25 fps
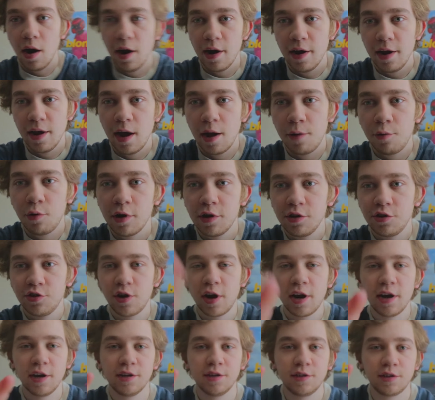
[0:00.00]
All right, I want to
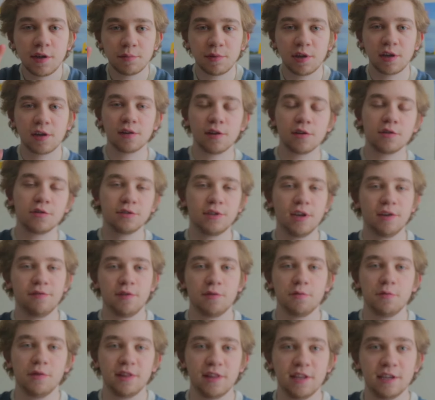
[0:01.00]
try something a little
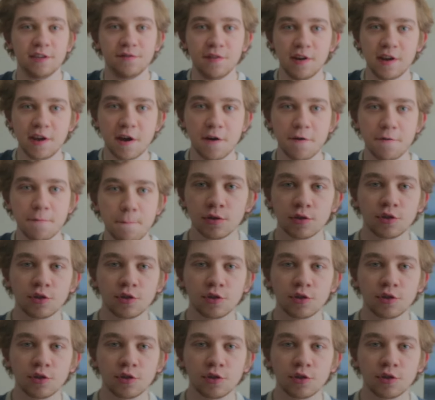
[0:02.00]
different with this video.